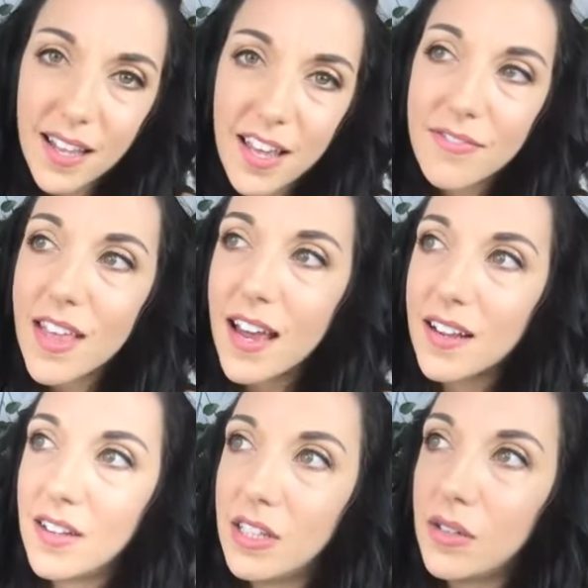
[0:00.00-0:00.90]
if that
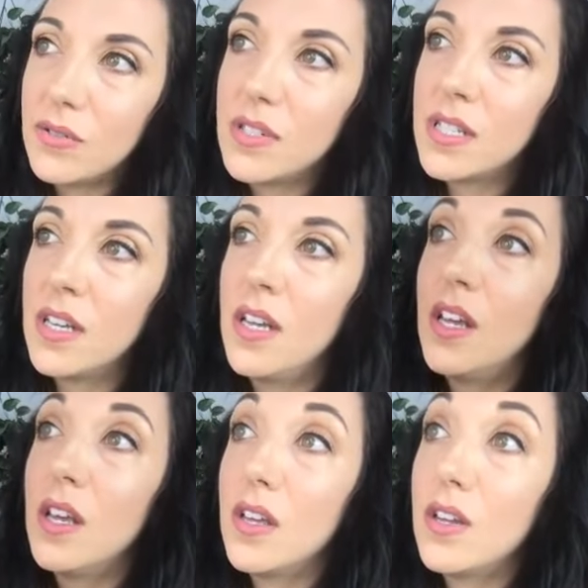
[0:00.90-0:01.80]
includes,
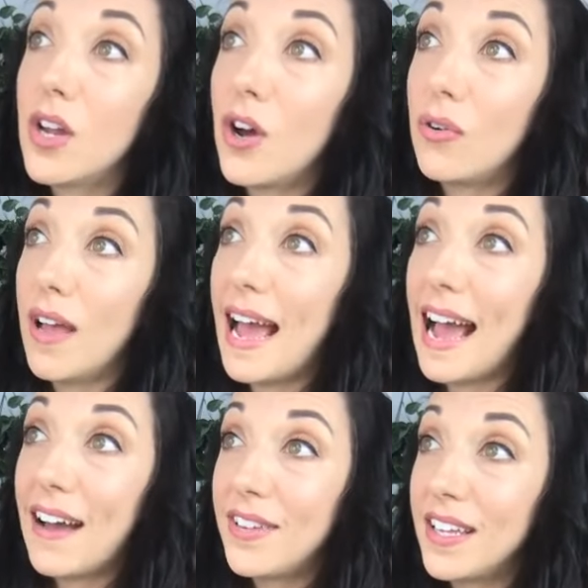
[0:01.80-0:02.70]

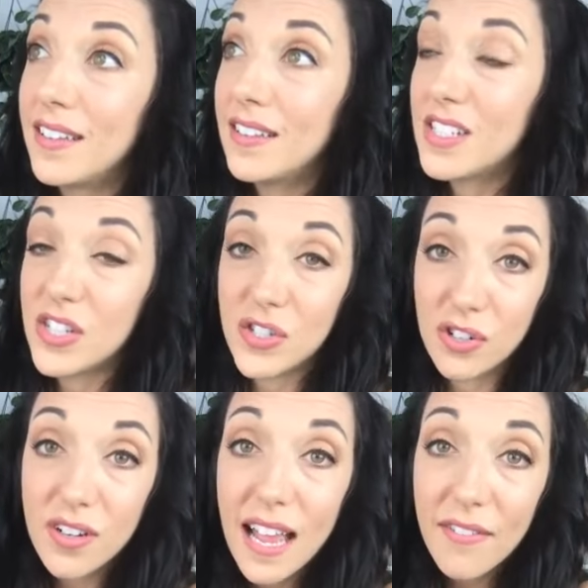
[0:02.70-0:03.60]
having
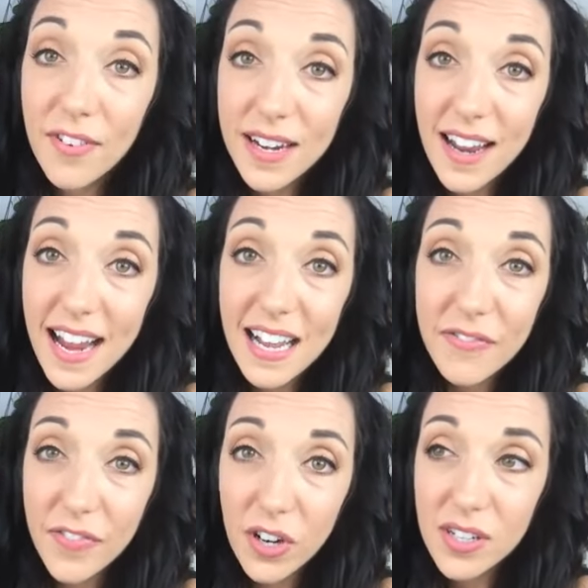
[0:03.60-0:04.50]
dessert every night
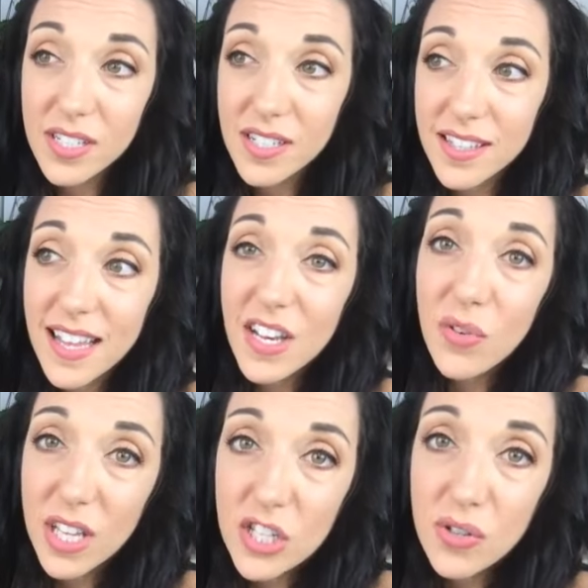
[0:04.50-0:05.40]
at first, then
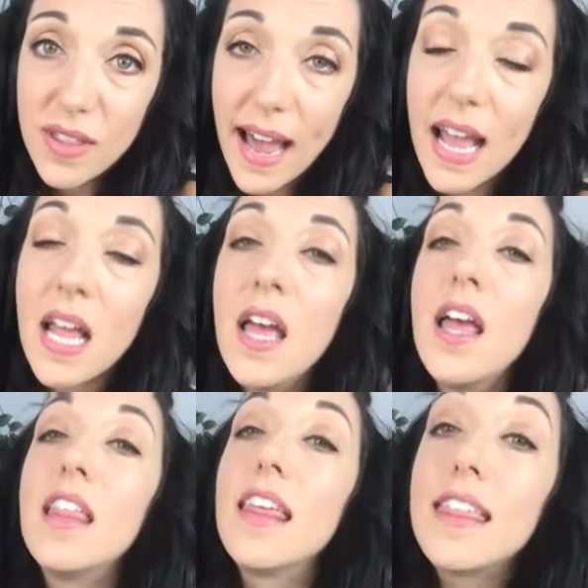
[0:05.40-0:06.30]
you can do that.
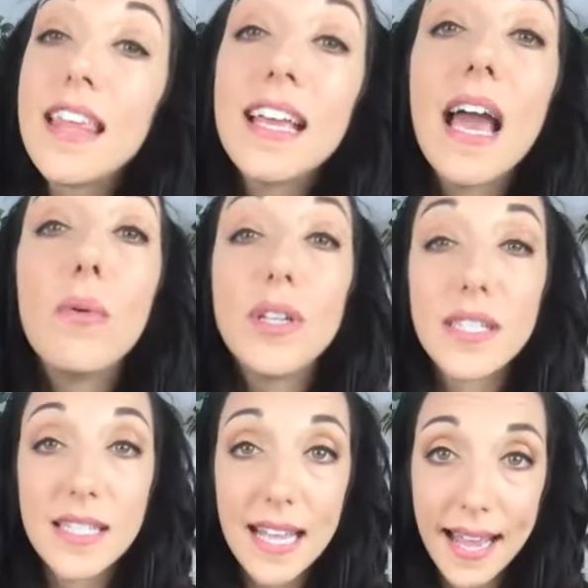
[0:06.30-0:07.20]
The thing I will
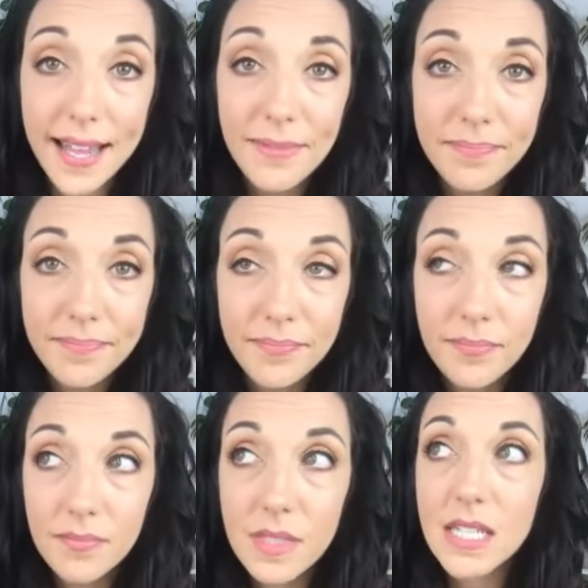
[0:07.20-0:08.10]
say
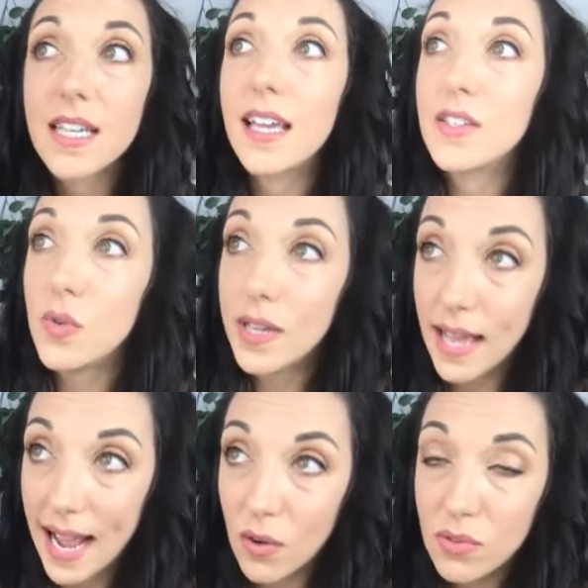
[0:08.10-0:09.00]
to take into
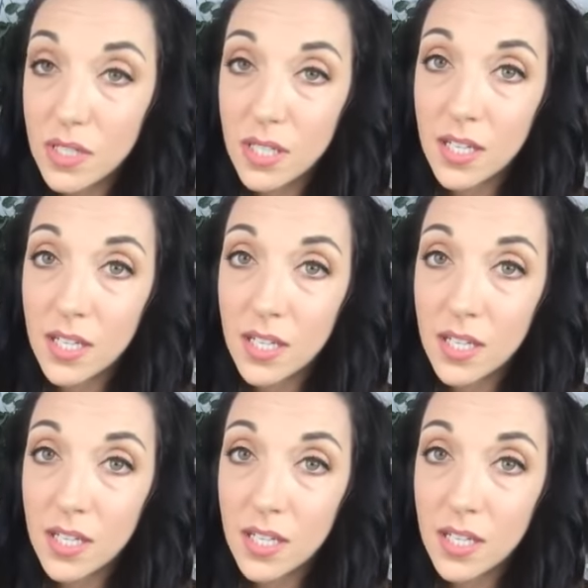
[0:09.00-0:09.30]
account